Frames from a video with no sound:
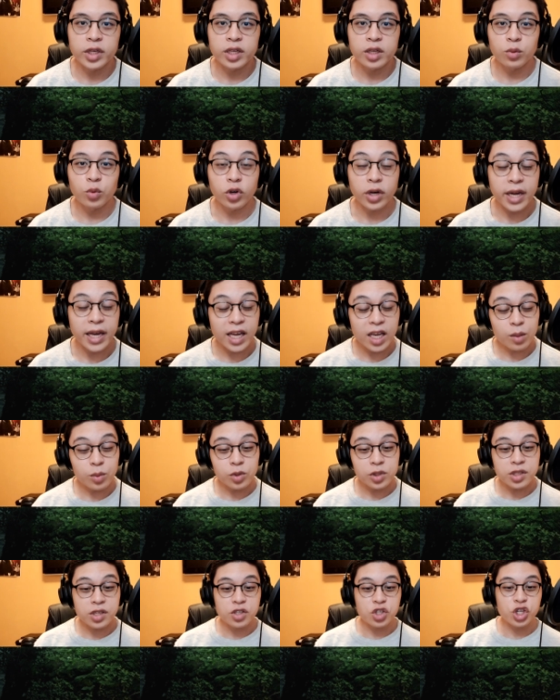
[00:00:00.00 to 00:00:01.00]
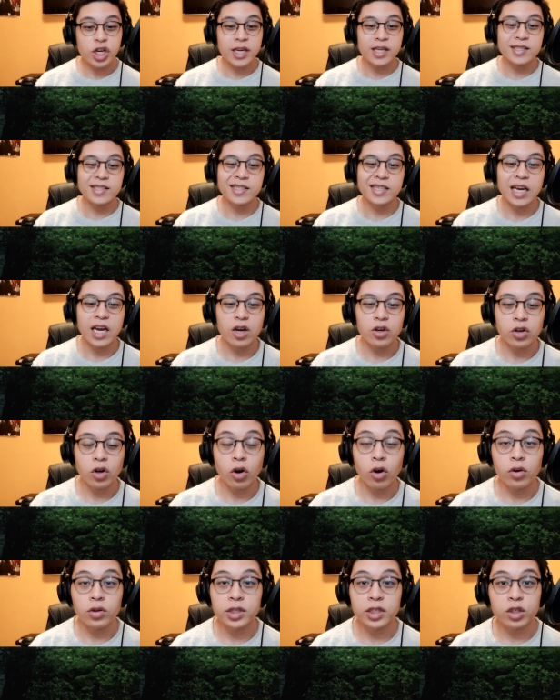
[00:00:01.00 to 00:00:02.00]
We were able to chase
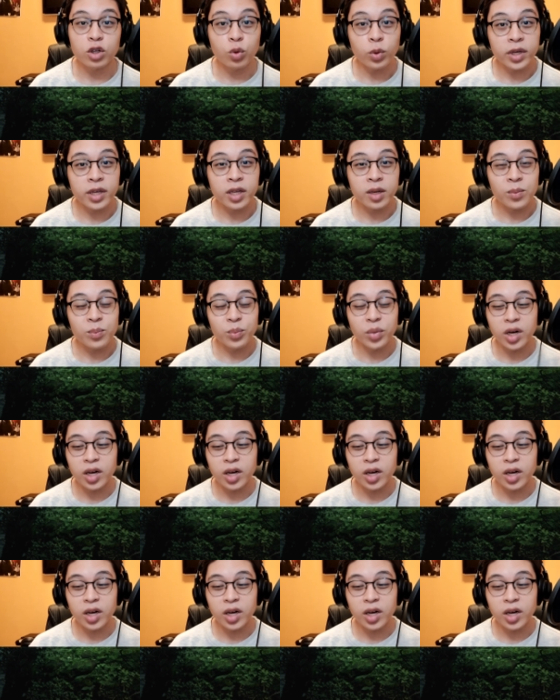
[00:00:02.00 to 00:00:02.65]
down Harley Quinn,